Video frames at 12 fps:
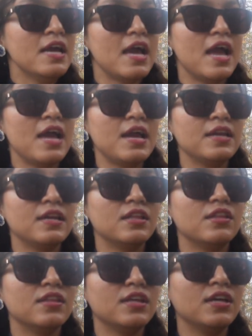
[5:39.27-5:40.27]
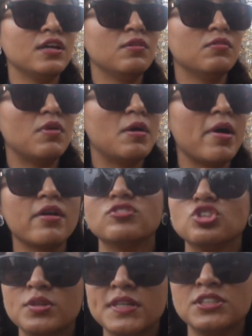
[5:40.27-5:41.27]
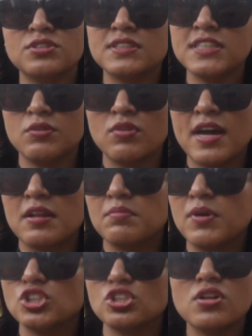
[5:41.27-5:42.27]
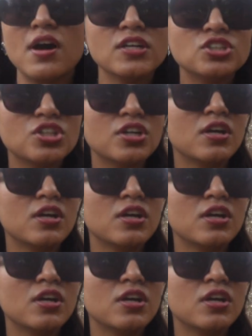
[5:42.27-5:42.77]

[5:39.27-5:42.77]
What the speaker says: and the amount of trees you'll see will get much larger.